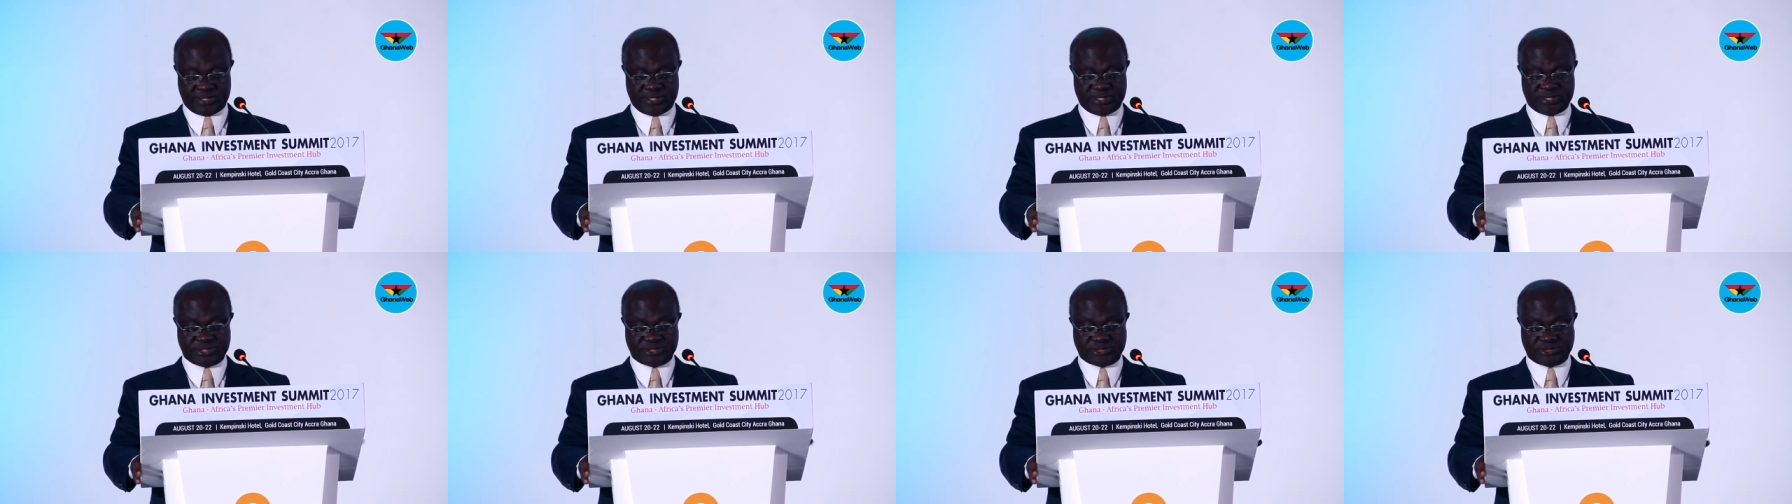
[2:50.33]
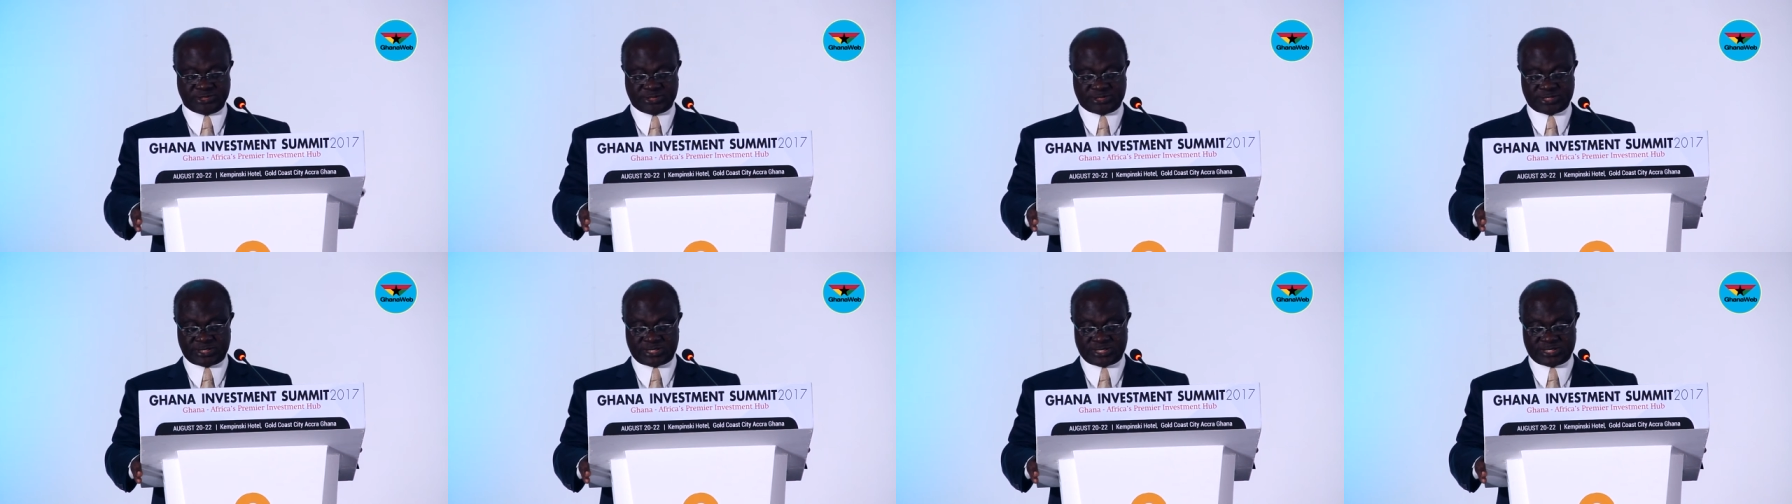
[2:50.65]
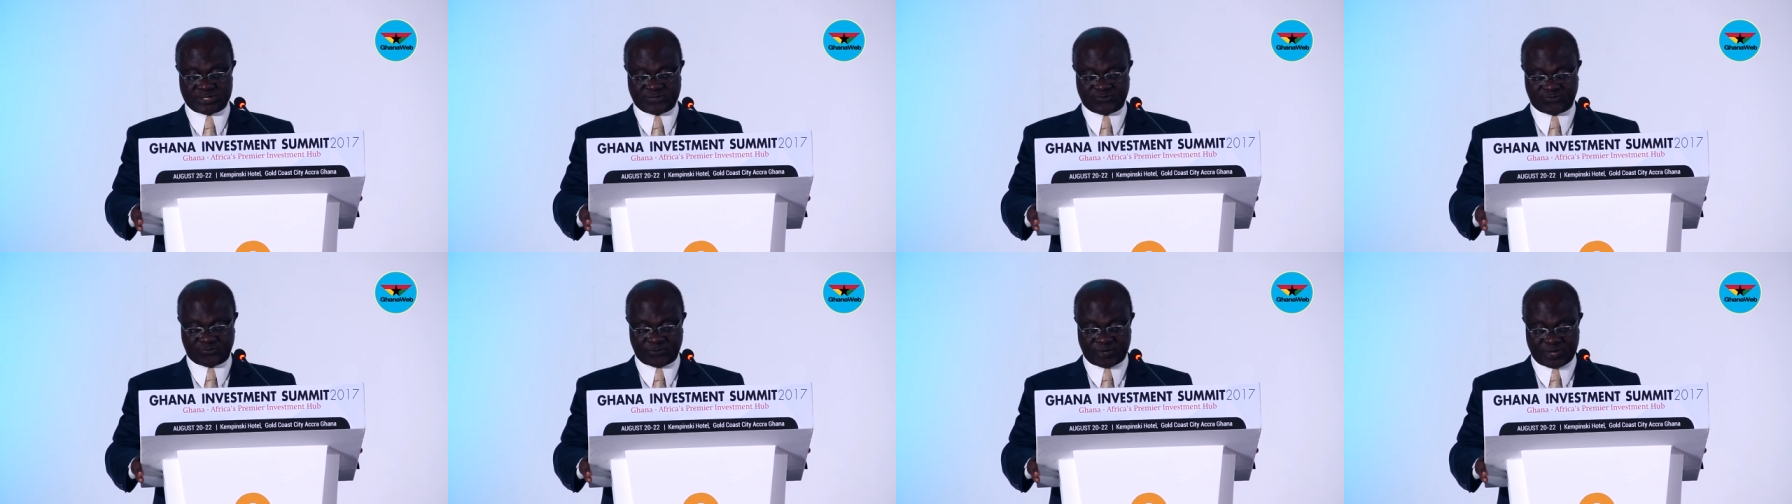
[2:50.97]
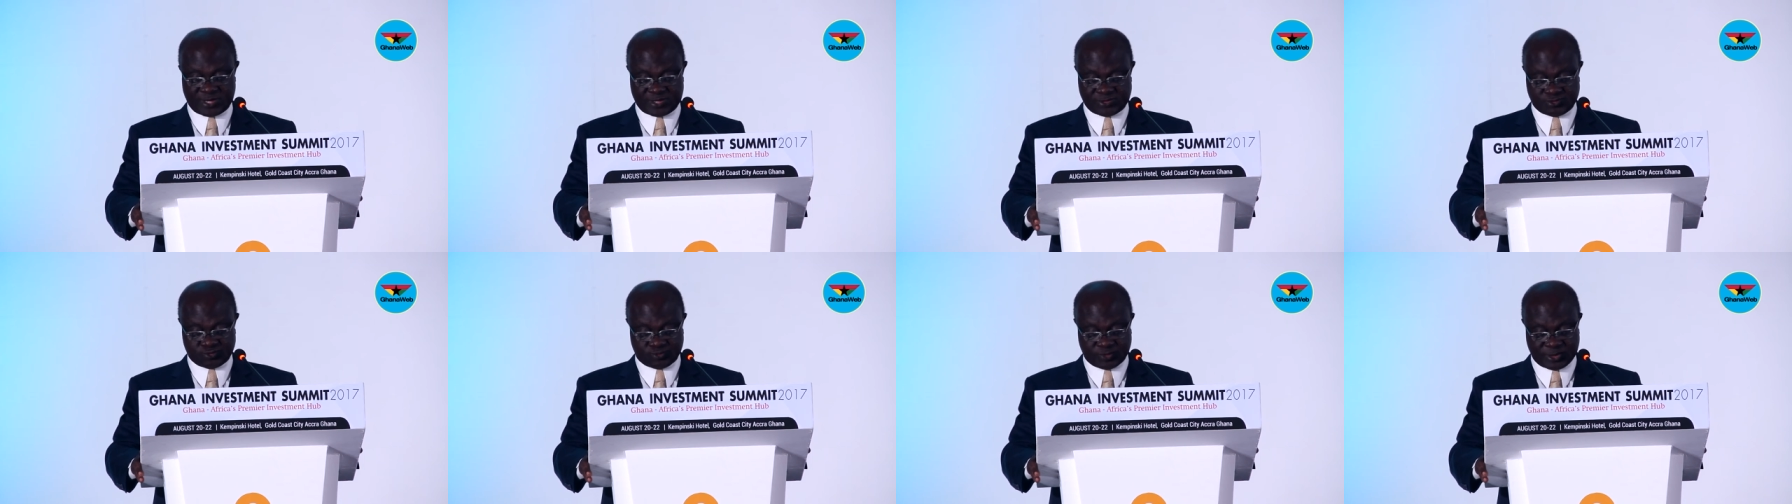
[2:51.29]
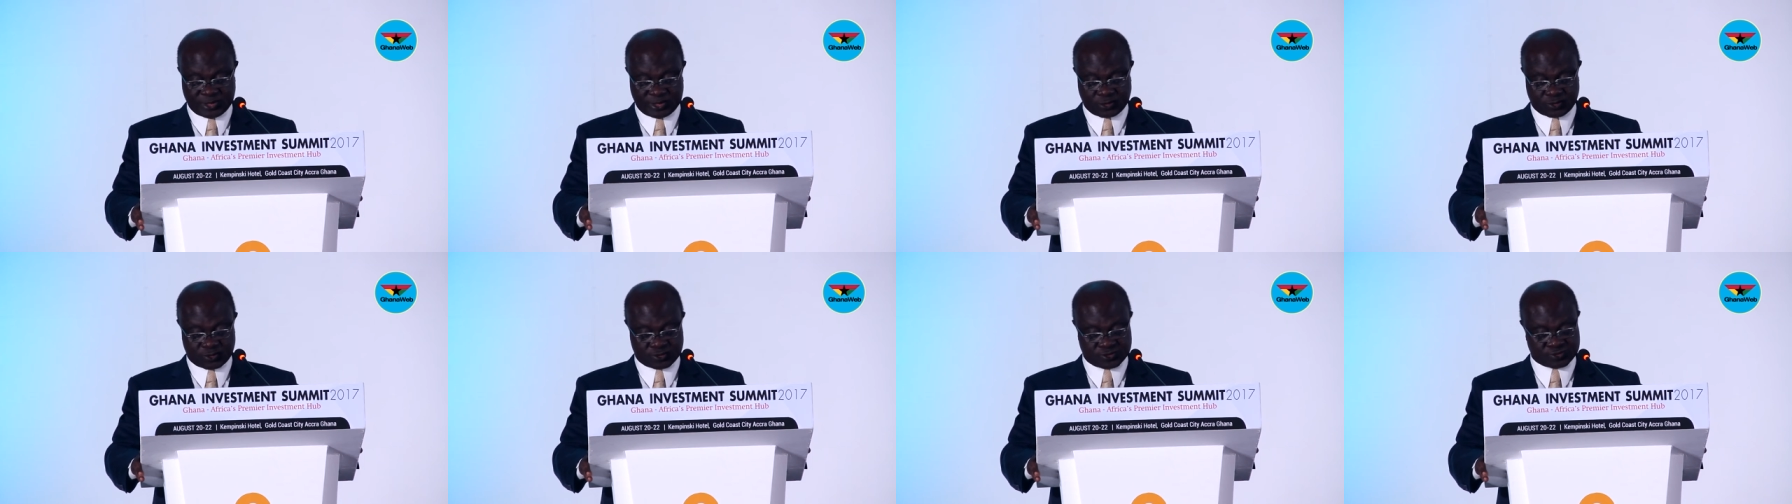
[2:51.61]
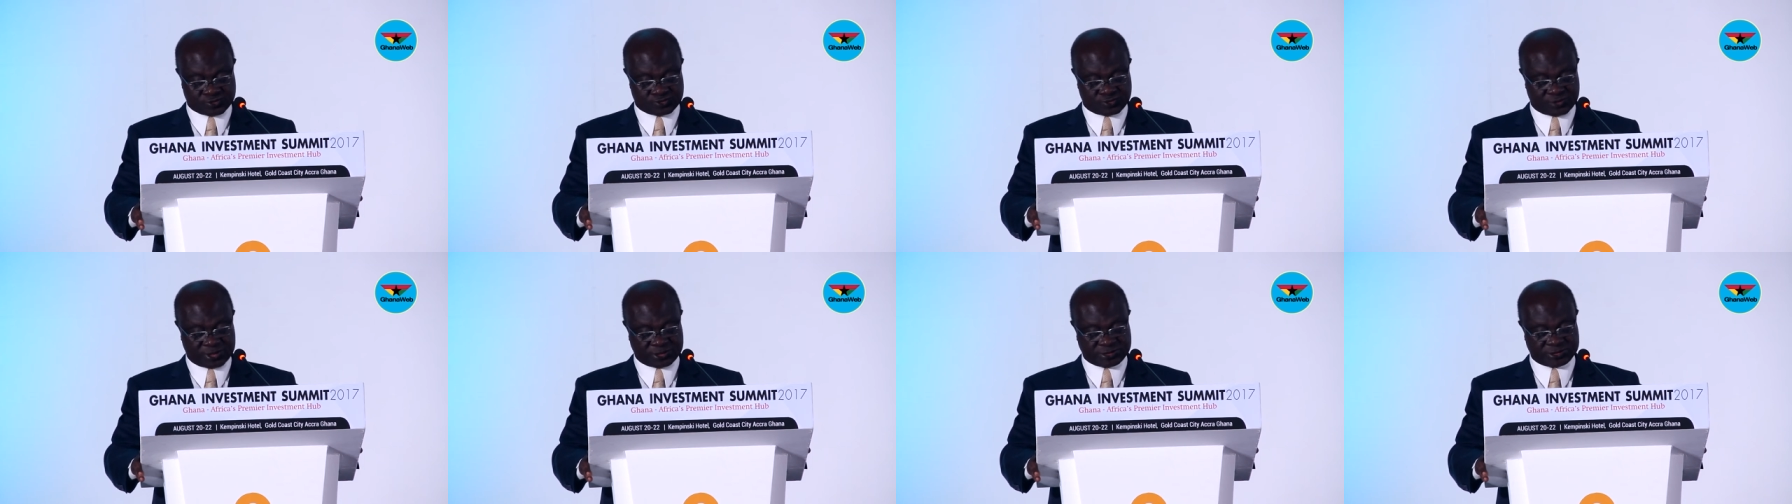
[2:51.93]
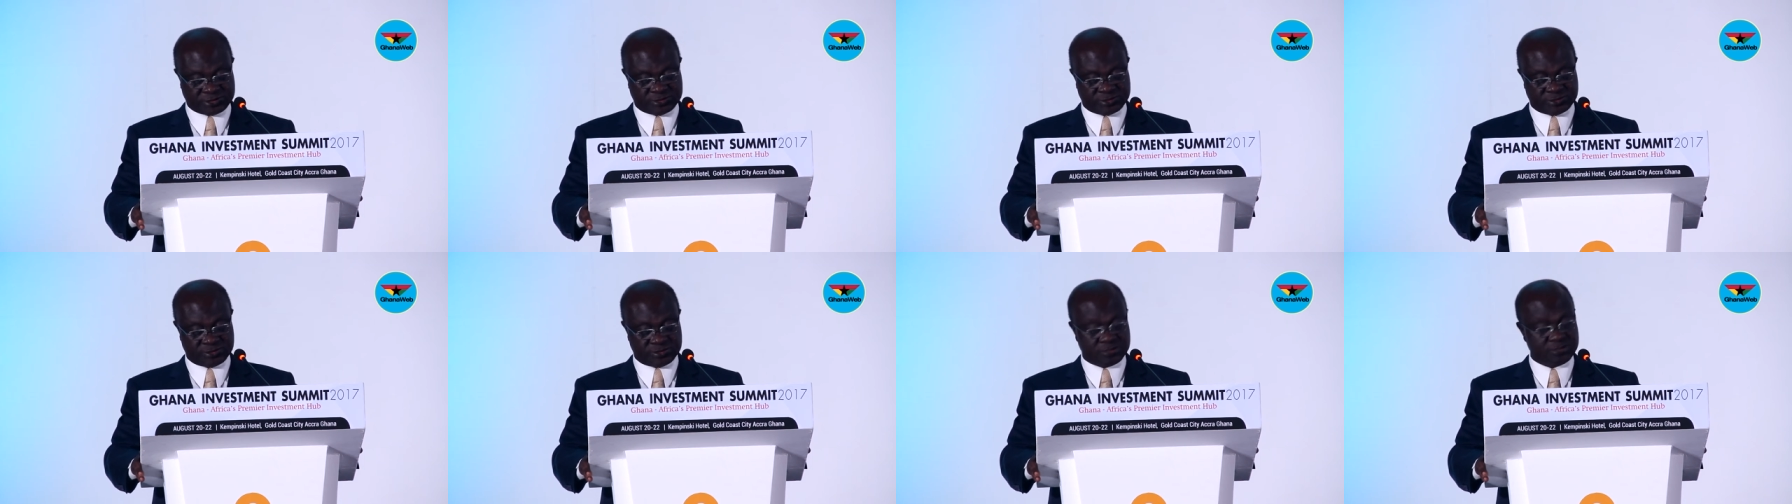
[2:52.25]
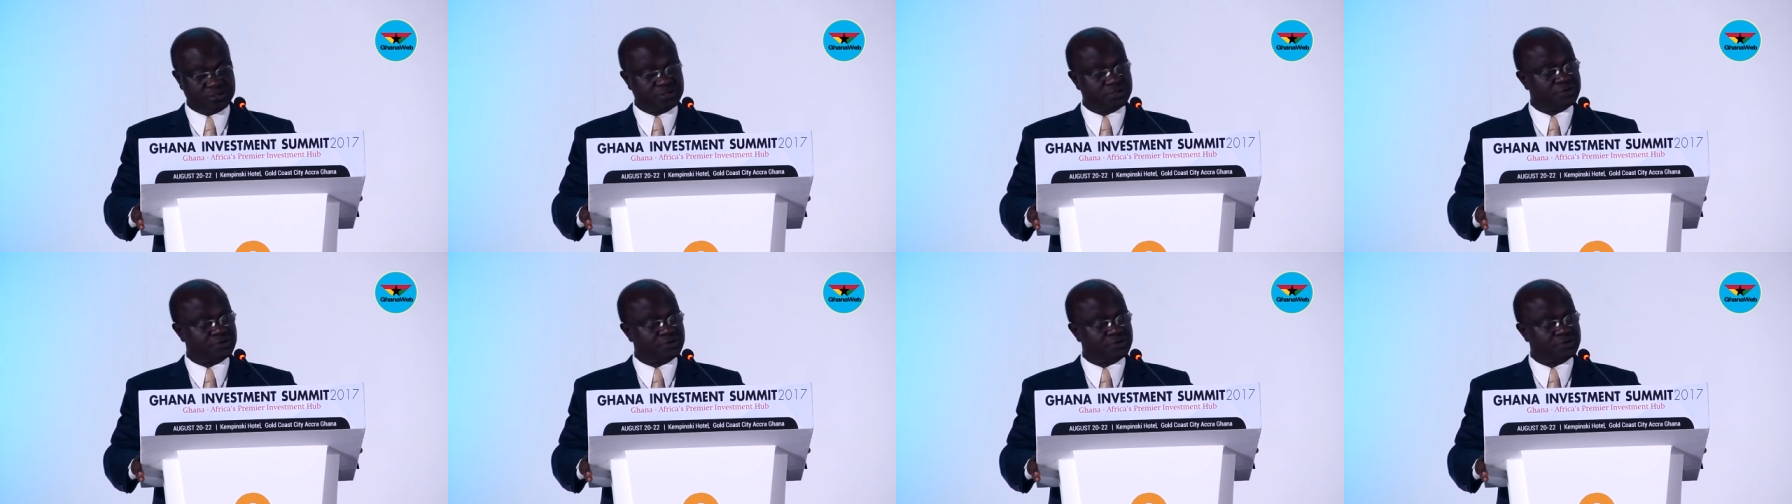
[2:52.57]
initiated its first rail construction